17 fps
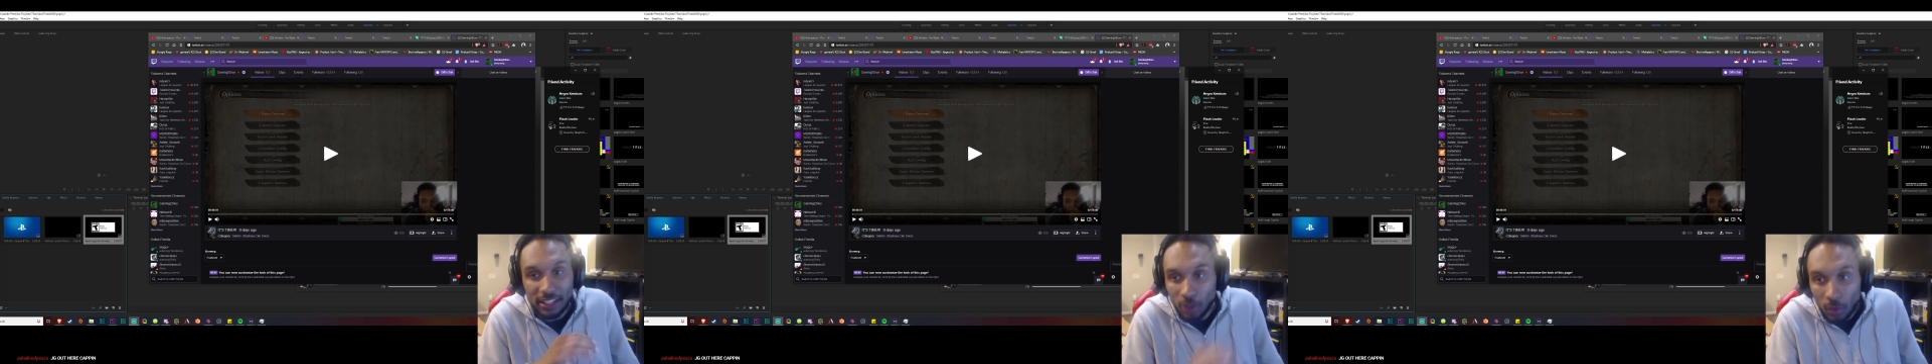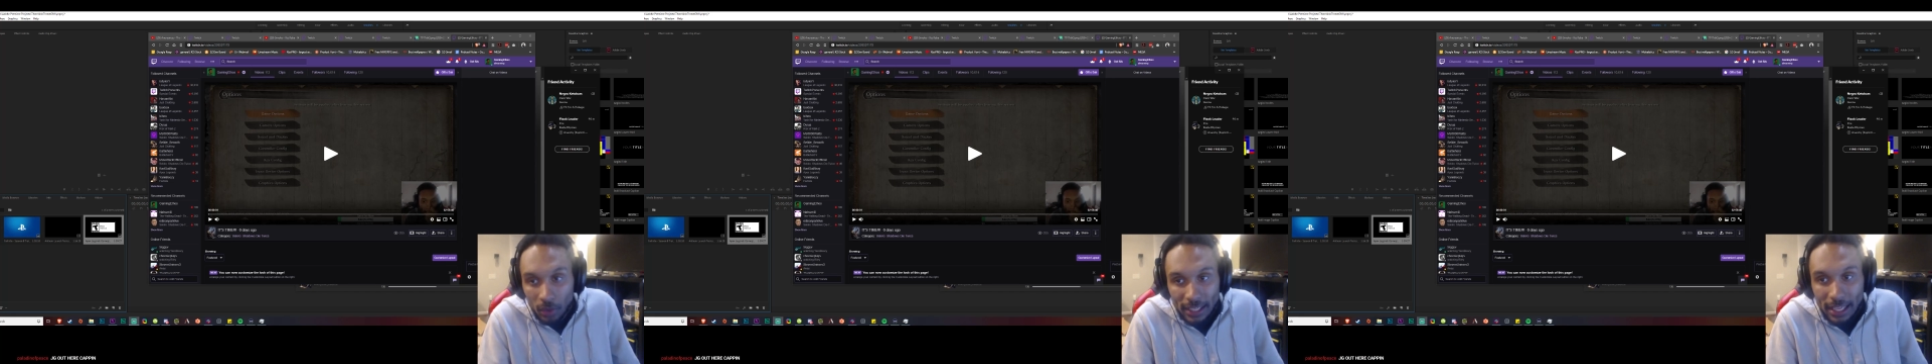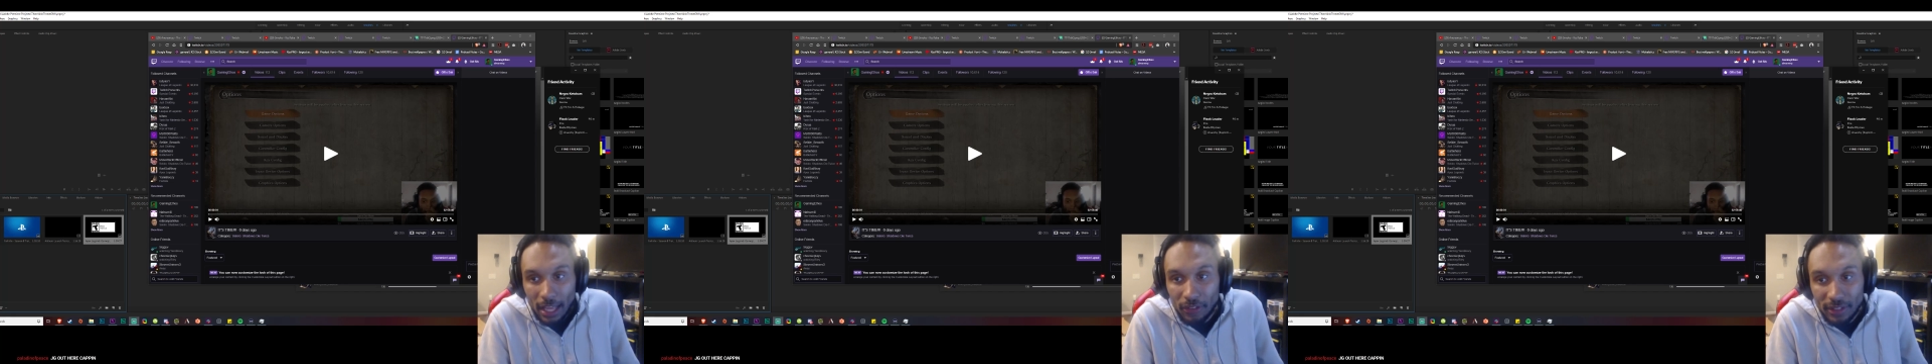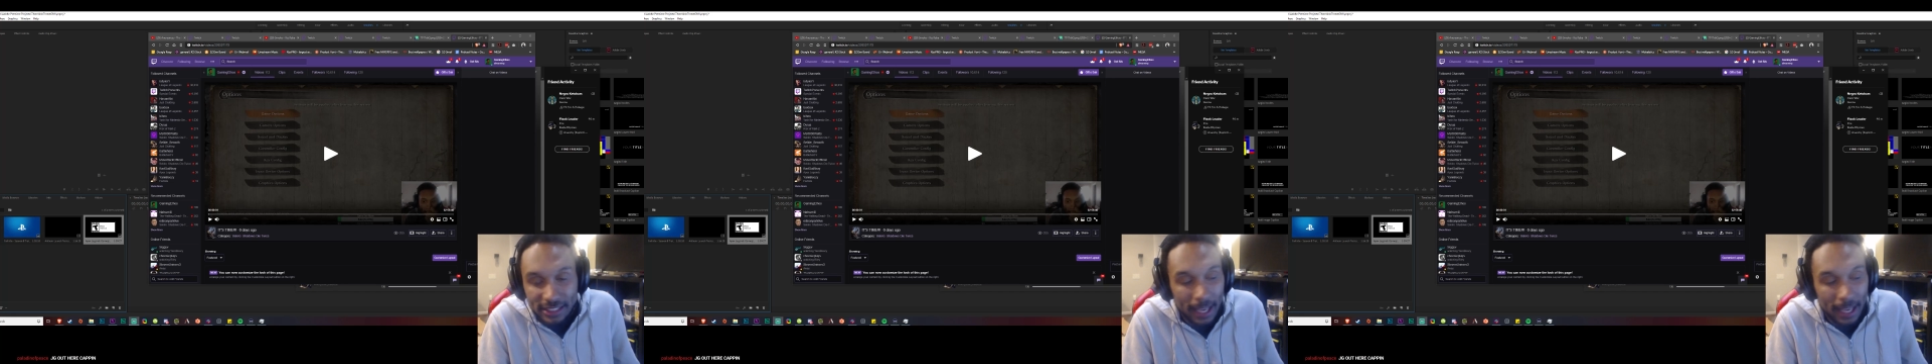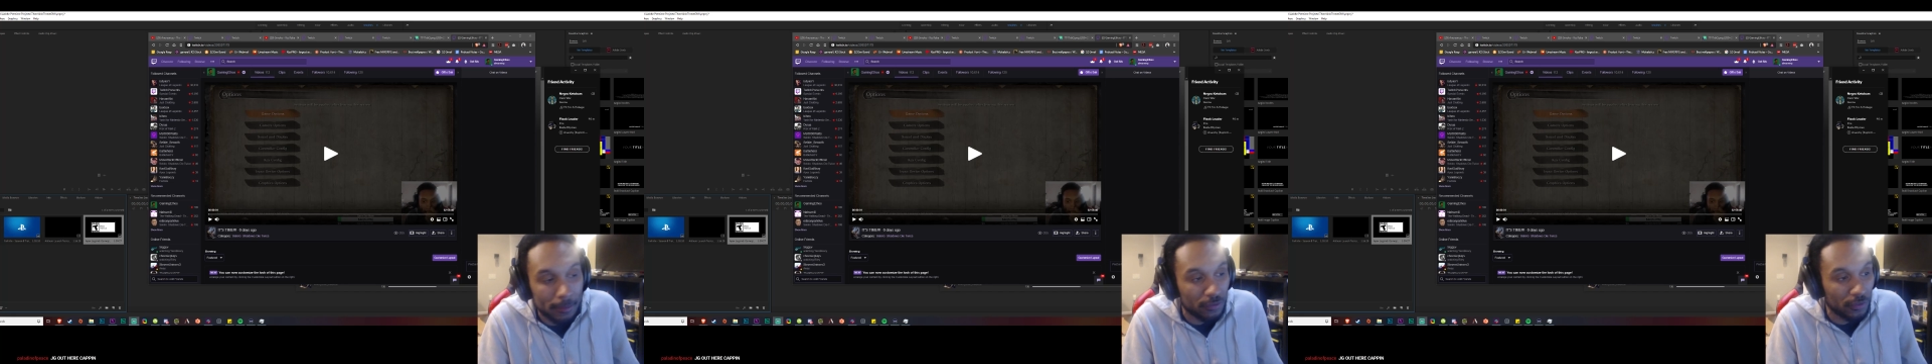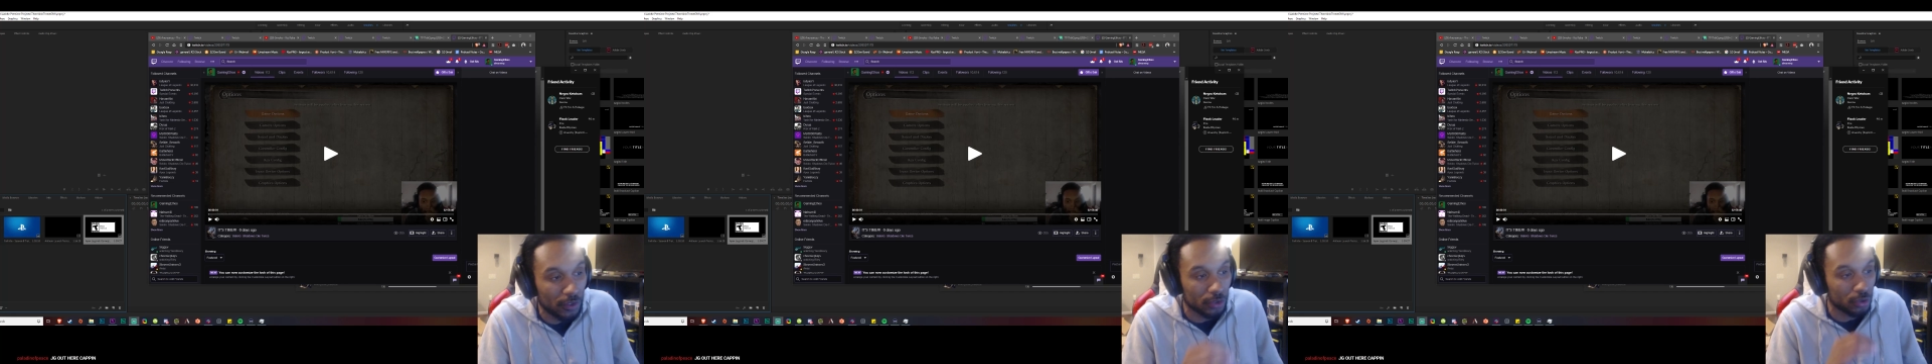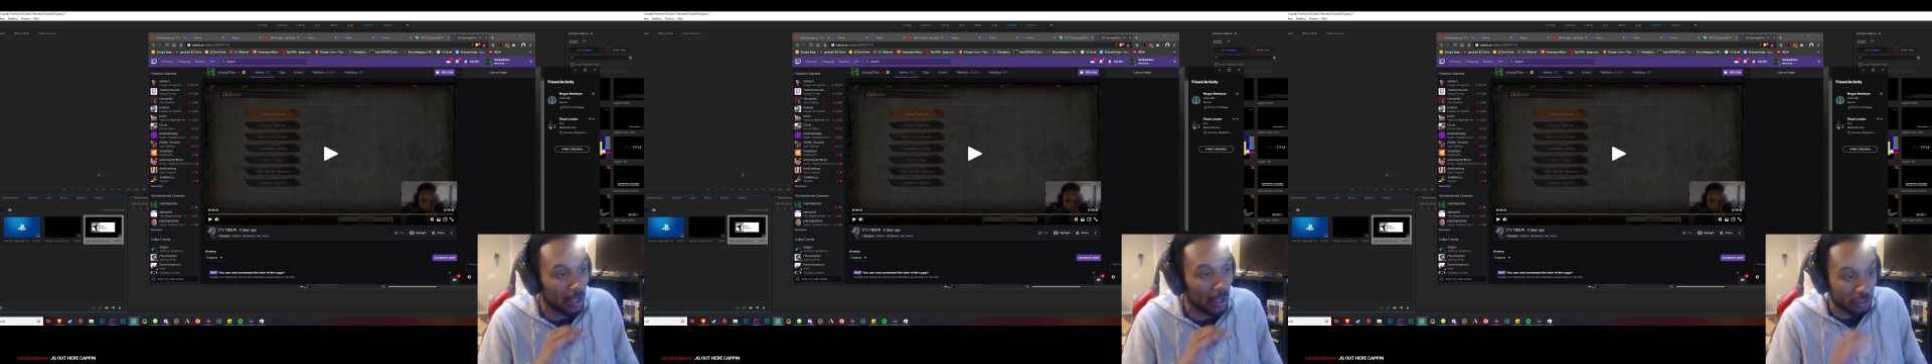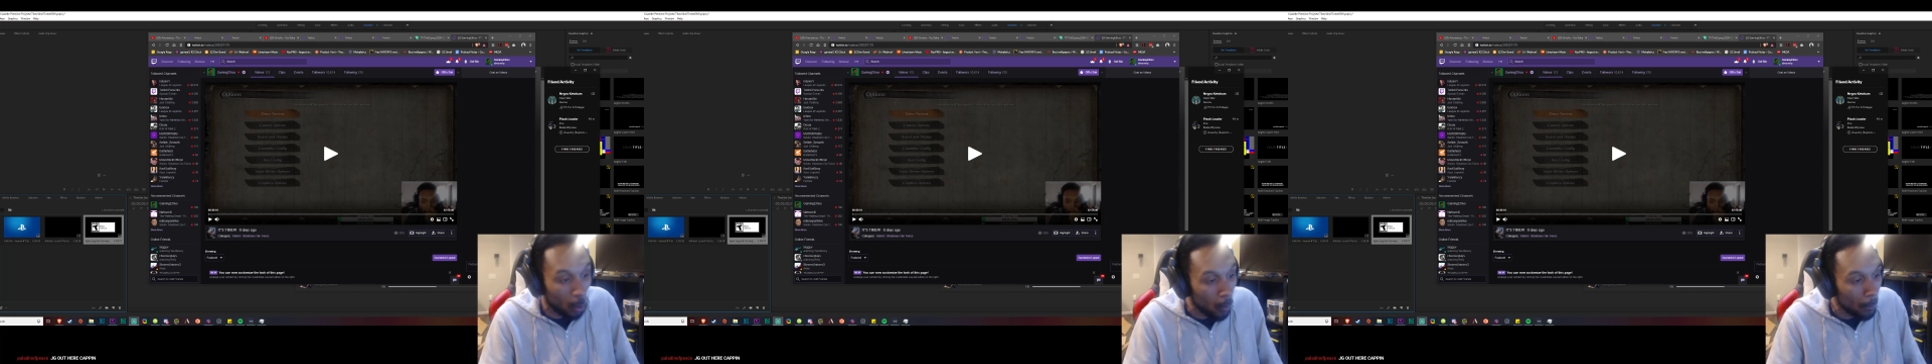I don't like how these games feel,
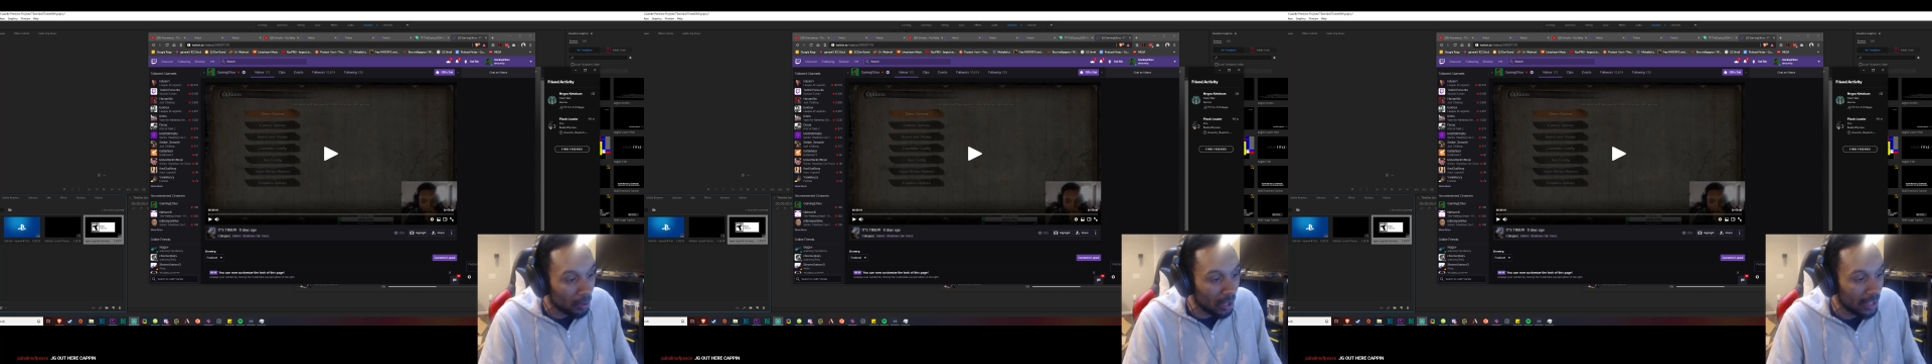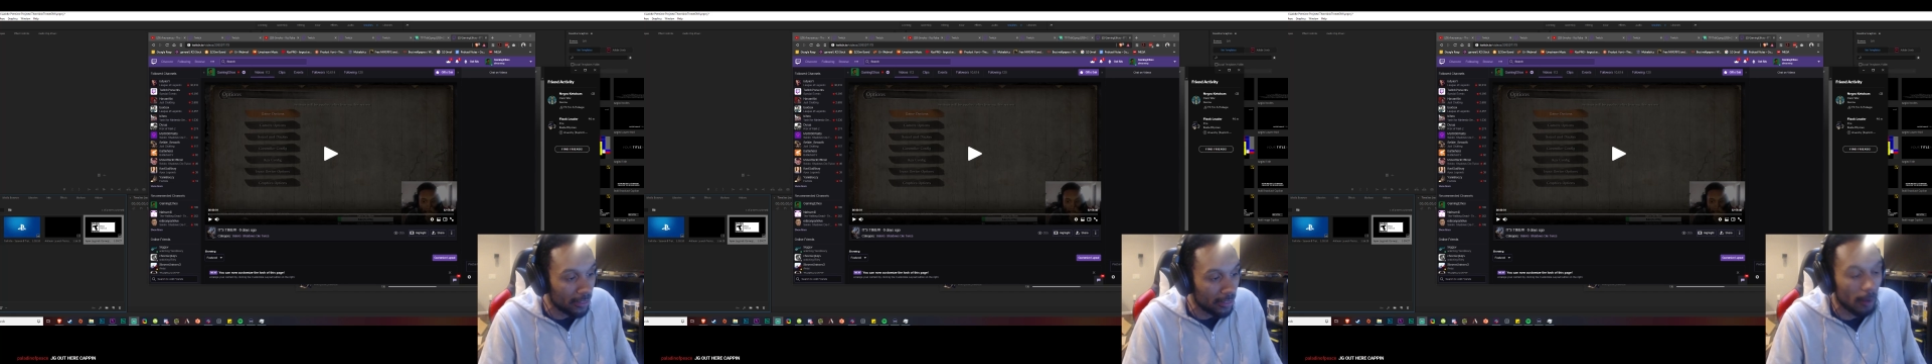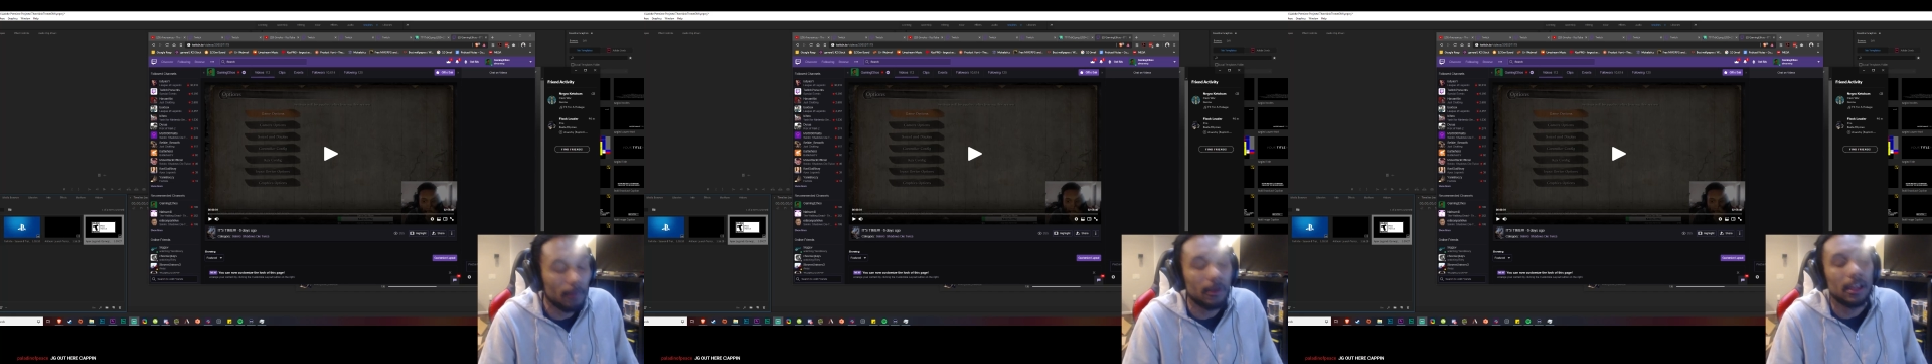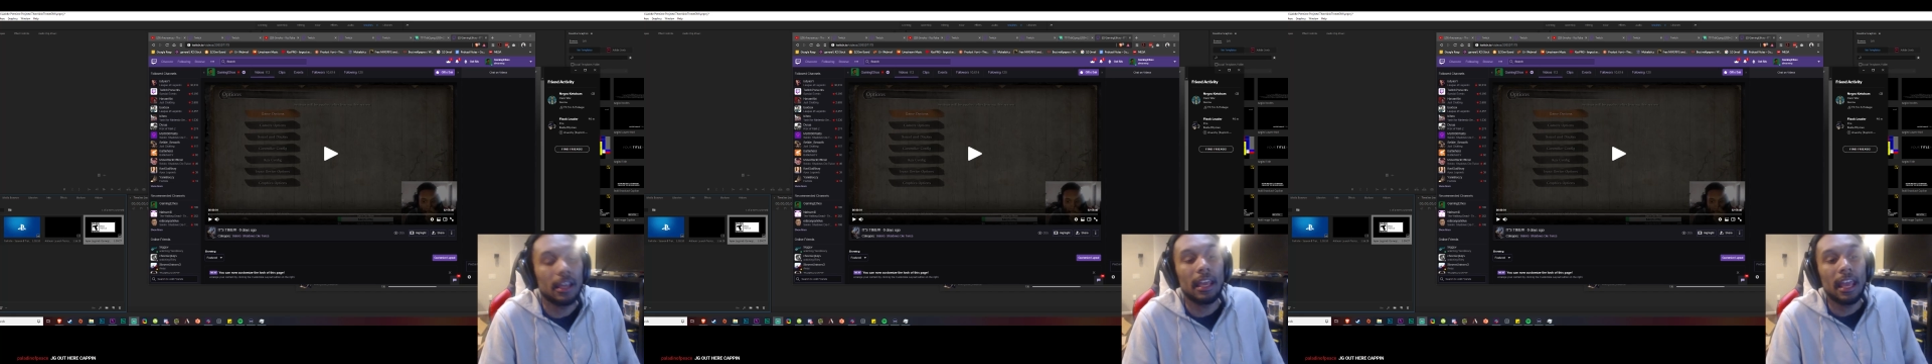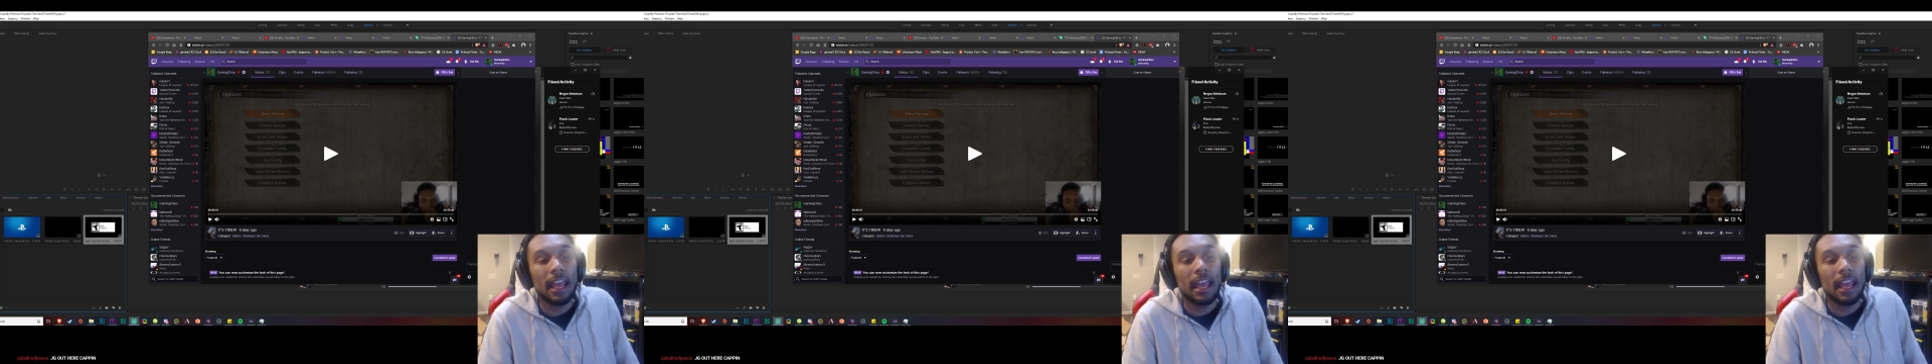so I don't play them.